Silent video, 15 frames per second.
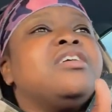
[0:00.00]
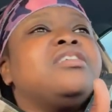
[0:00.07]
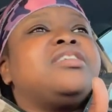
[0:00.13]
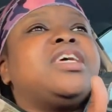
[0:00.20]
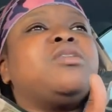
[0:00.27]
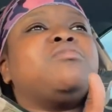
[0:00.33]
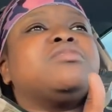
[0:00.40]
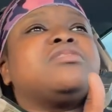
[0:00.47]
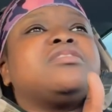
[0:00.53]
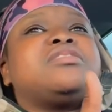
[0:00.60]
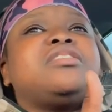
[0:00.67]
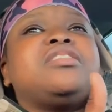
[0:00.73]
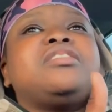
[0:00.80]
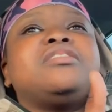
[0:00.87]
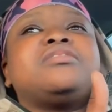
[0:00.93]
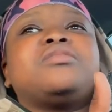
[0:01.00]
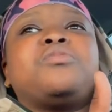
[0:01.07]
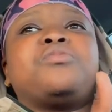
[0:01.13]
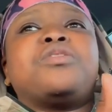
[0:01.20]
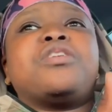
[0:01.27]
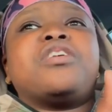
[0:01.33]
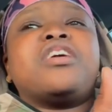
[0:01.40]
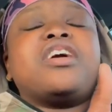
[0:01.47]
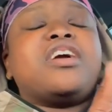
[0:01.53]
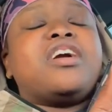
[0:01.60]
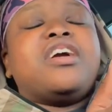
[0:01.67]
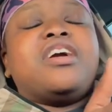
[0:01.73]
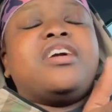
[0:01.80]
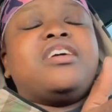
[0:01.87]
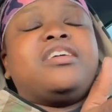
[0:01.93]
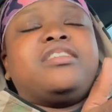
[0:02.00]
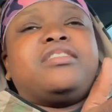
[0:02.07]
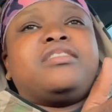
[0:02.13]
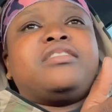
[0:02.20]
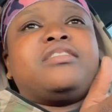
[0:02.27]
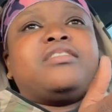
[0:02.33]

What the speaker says: they was a tenant somewhere and